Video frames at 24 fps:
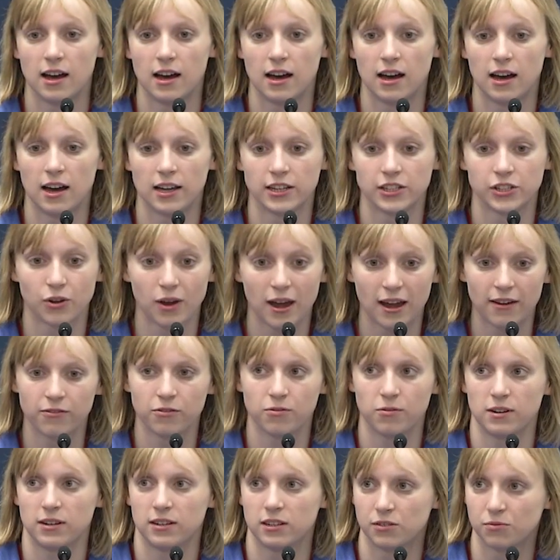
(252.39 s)
Uh, so
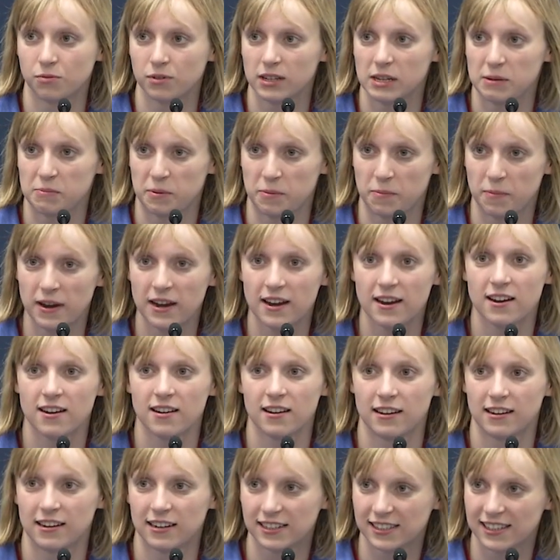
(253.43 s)
everyone is really
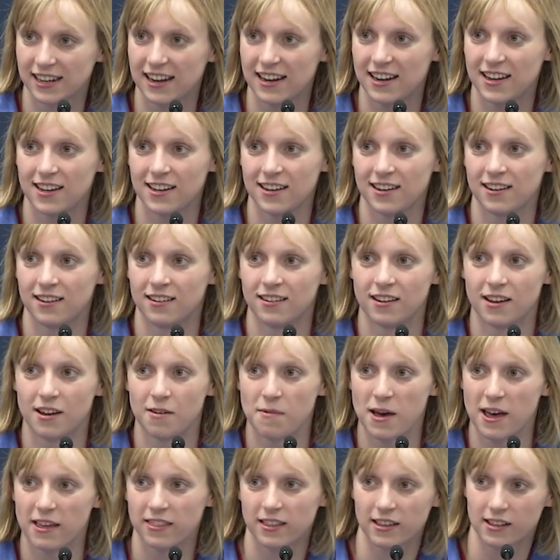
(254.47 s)
prepared and excited
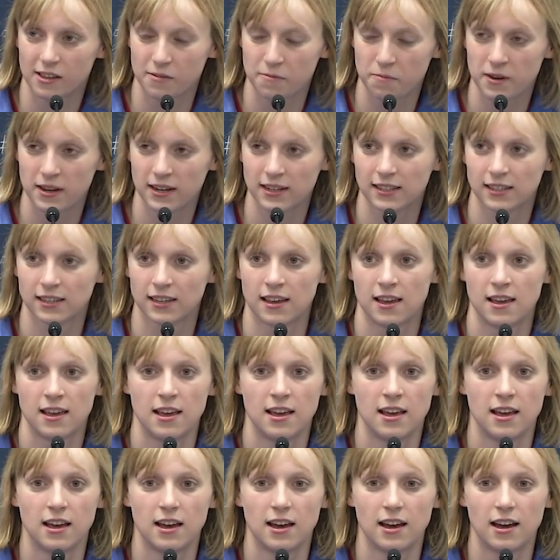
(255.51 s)
about the Olympics.
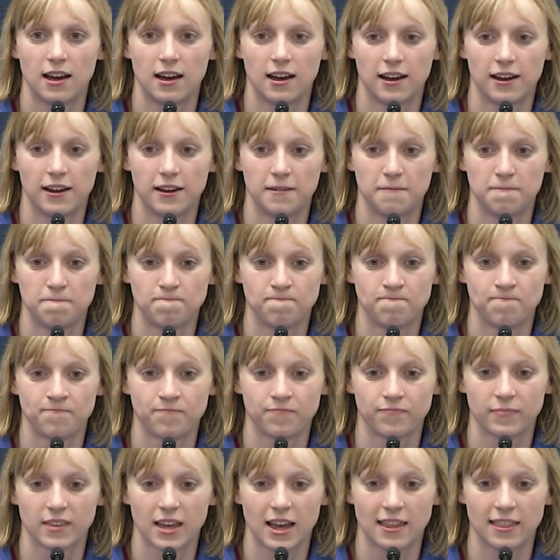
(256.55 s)
Um,
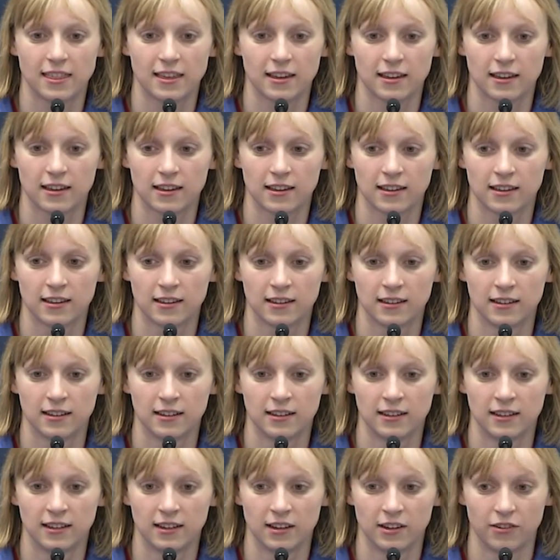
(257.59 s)
I think
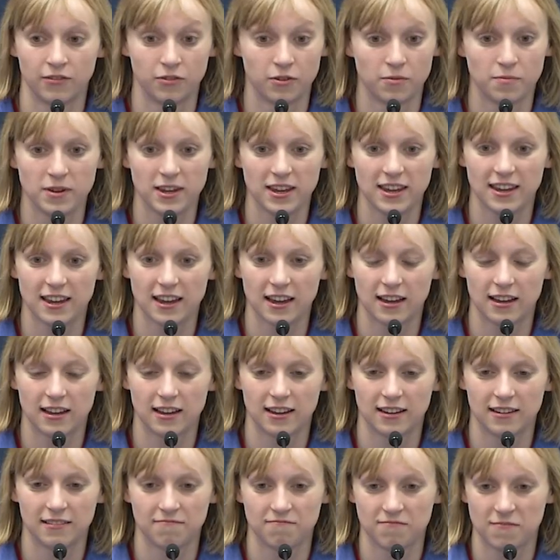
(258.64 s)
for me,
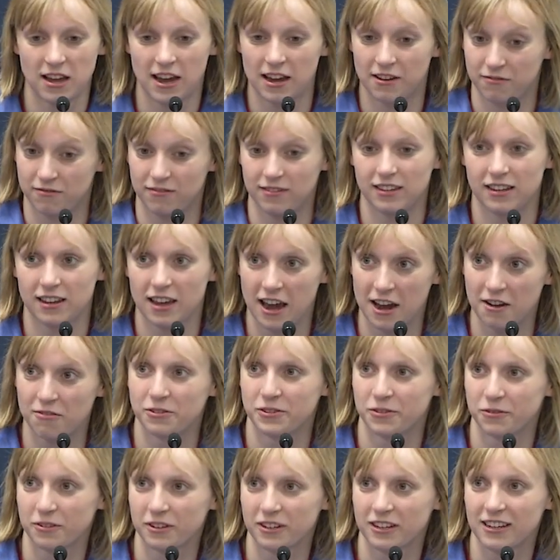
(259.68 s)
I I
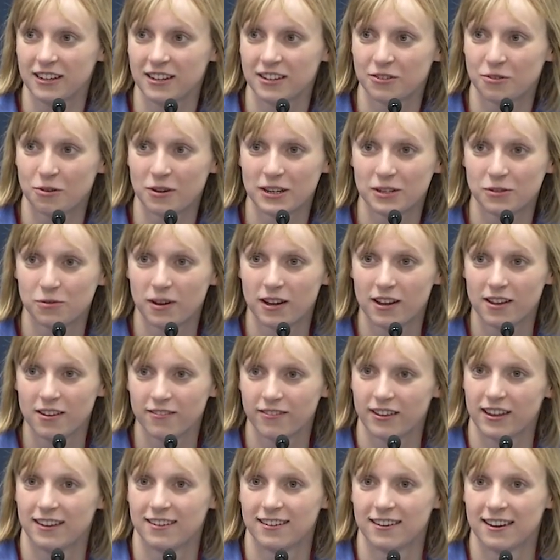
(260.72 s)
was a rookie in 2012,
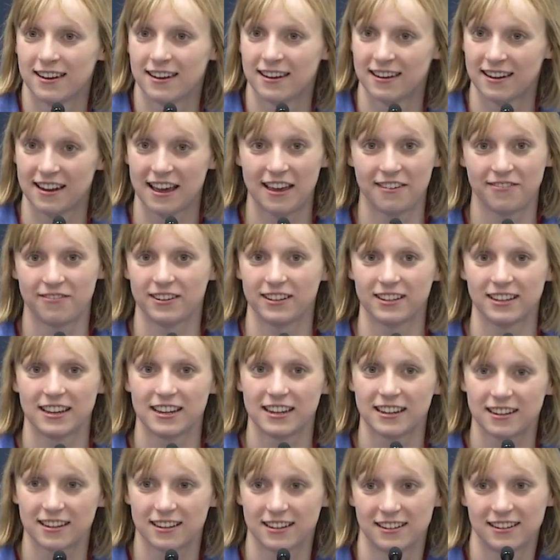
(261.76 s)
and I feel
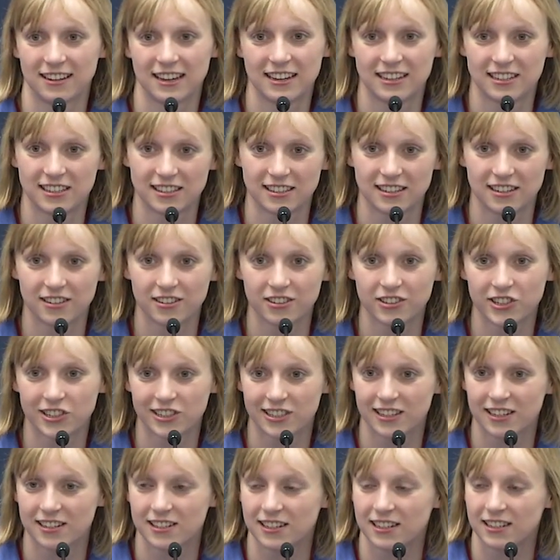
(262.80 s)
like it's still
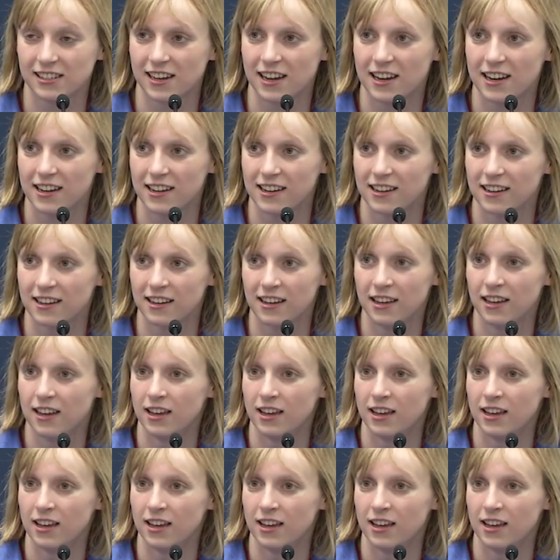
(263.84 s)
just as exciting